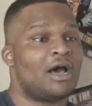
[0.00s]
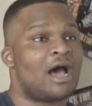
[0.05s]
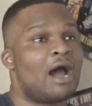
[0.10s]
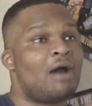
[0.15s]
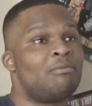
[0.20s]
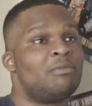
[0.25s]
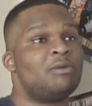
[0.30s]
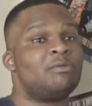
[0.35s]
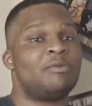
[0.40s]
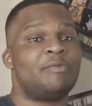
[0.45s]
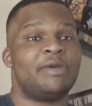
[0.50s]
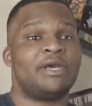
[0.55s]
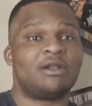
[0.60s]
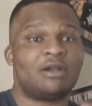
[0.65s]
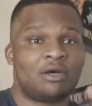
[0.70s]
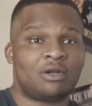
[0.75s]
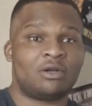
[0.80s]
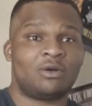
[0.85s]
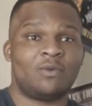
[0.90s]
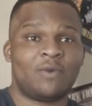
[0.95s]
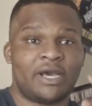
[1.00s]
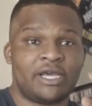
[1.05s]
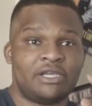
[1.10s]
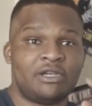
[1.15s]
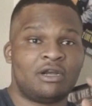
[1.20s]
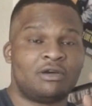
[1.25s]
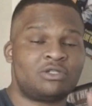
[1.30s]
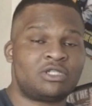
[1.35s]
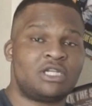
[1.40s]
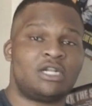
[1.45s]
I remember being on the way,
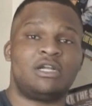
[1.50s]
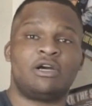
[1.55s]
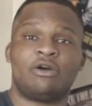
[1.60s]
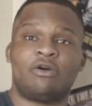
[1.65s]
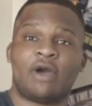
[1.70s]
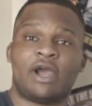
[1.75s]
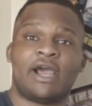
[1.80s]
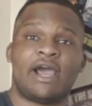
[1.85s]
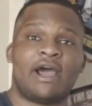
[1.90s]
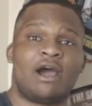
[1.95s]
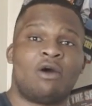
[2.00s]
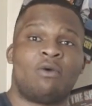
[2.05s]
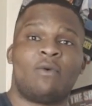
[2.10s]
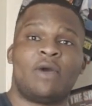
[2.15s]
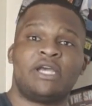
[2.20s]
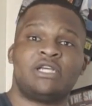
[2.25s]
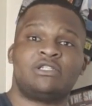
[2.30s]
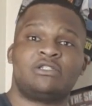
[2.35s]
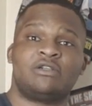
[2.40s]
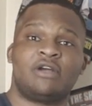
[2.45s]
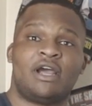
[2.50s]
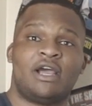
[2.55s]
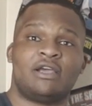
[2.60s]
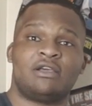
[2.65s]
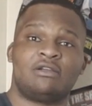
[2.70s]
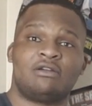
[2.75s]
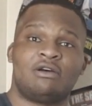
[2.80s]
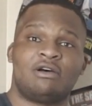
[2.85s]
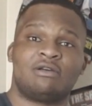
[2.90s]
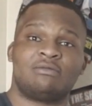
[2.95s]
you know, to little Greyhound racetrack.
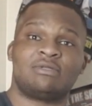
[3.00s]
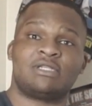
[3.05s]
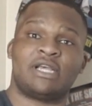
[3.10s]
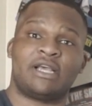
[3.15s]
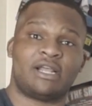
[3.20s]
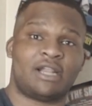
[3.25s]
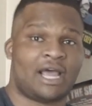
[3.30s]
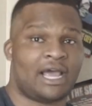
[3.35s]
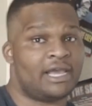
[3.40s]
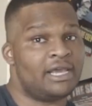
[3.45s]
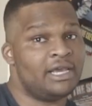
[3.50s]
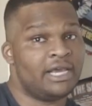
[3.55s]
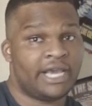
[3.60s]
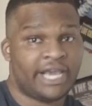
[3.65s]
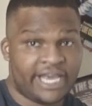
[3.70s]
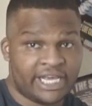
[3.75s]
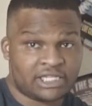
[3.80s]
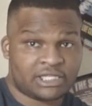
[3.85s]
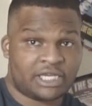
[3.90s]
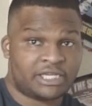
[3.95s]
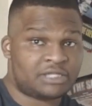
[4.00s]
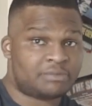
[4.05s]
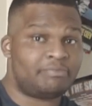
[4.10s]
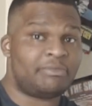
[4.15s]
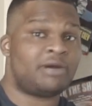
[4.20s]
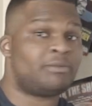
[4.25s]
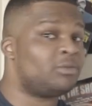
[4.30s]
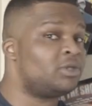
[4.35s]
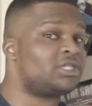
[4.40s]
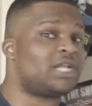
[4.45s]
Right. You know what I'm saying? Like, it's, it's
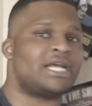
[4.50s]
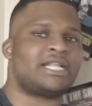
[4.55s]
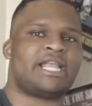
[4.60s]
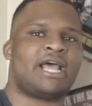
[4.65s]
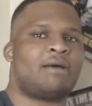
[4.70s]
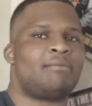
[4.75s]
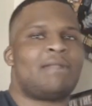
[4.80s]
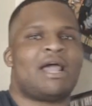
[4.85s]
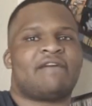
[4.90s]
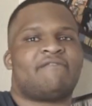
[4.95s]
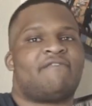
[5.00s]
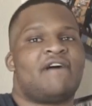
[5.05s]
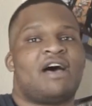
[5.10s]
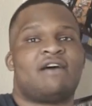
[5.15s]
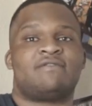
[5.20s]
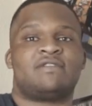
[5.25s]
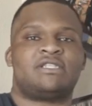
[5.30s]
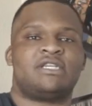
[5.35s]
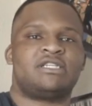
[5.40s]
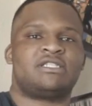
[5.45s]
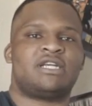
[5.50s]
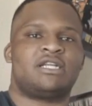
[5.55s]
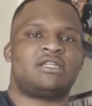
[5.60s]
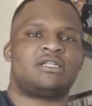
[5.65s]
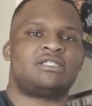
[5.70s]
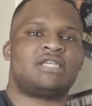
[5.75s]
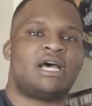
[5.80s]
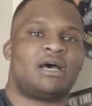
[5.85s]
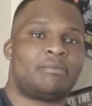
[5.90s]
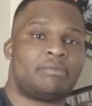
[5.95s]
memories like that. I'm like five or six at
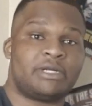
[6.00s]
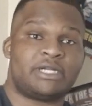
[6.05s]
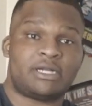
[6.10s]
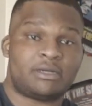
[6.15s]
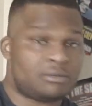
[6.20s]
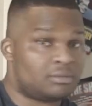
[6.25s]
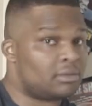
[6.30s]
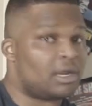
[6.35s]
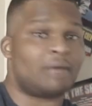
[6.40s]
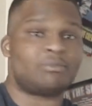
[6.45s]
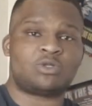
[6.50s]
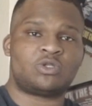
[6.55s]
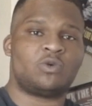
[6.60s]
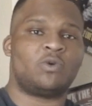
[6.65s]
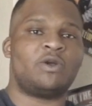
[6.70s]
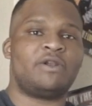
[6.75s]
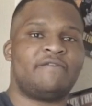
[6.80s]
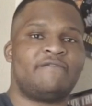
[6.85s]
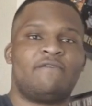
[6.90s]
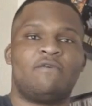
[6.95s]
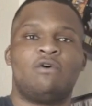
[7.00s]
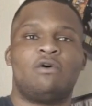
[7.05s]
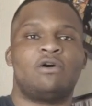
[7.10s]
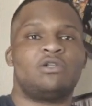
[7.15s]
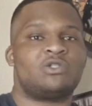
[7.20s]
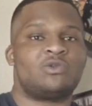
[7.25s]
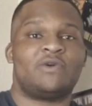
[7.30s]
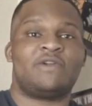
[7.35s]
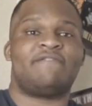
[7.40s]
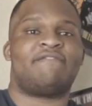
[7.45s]
the time, but right. I'm
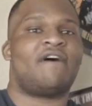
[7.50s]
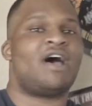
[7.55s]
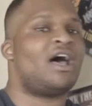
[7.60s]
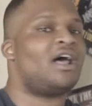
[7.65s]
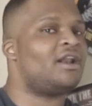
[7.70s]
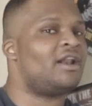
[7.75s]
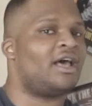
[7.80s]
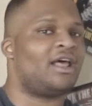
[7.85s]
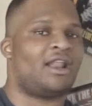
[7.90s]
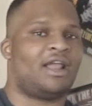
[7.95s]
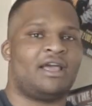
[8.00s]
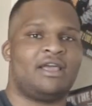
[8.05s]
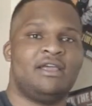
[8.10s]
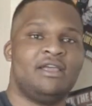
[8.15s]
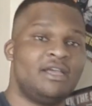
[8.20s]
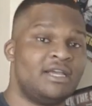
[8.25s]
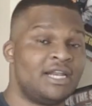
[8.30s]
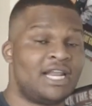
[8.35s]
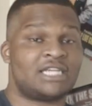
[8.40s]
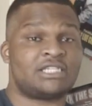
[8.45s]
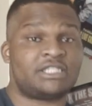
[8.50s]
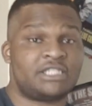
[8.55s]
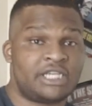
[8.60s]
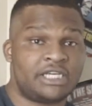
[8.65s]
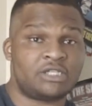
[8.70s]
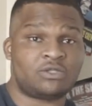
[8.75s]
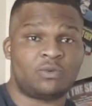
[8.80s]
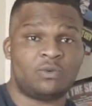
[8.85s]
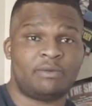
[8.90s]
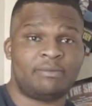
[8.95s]
24, 25 now. Like, that
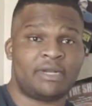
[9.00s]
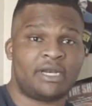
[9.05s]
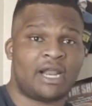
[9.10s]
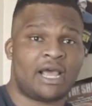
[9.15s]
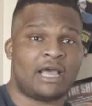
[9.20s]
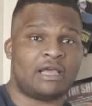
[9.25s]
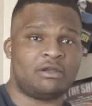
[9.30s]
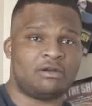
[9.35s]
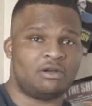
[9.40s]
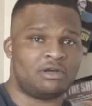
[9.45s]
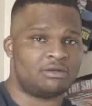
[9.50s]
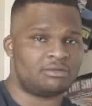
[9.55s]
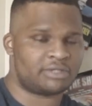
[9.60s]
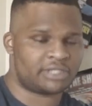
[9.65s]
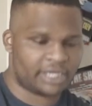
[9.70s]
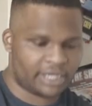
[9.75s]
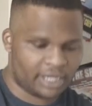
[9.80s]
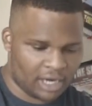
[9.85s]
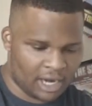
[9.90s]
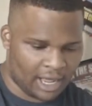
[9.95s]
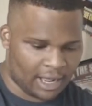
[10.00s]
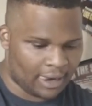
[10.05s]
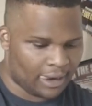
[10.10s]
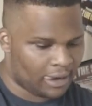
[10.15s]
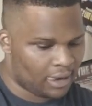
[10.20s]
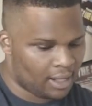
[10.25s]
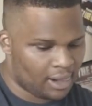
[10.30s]
sticks with me now. Mm. You know what I'm saying?